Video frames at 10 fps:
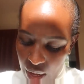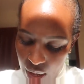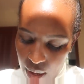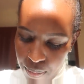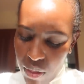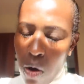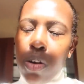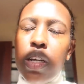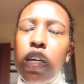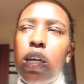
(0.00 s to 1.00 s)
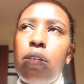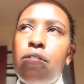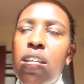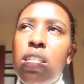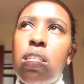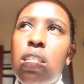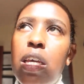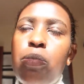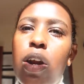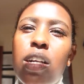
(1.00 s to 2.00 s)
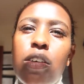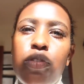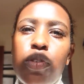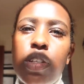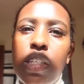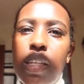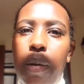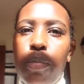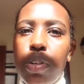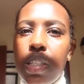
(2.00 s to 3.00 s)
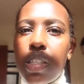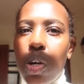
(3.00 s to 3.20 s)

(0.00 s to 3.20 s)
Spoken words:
The only Fenty Skin product I've used is their body